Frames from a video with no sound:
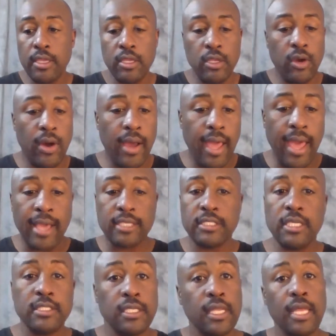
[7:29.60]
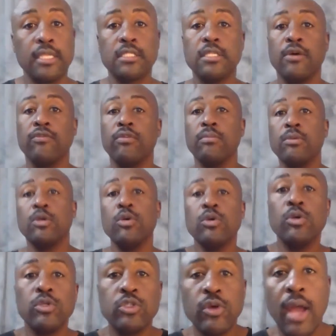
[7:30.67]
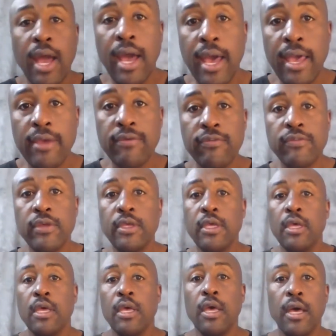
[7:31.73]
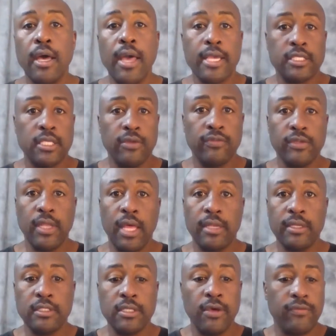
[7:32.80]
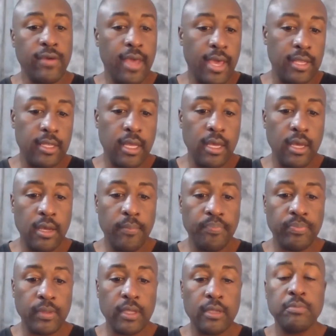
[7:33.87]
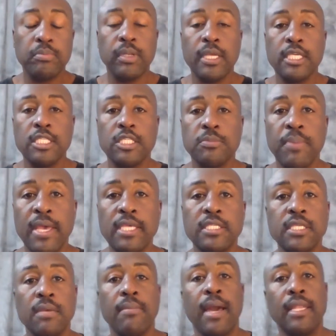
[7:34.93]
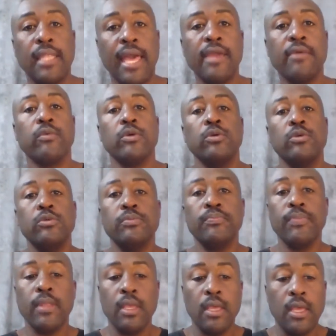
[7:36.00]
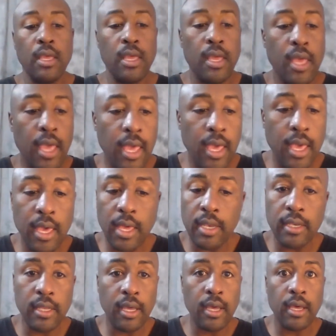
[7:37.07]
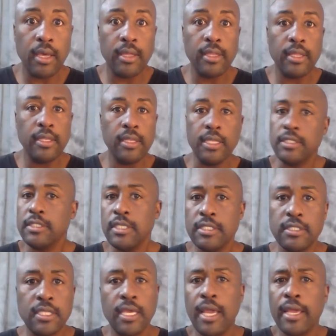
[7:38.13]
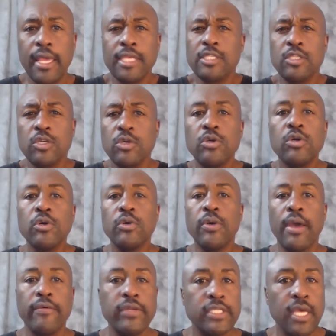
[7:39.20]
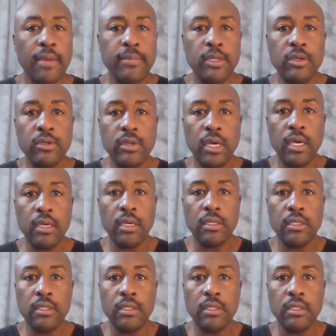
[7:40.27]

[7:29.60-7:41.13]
you know, I access a lot of stuff from Google Drive. I access a lot of stuff. I had space in my Lightroom, and this thing, I guess, Google, every time you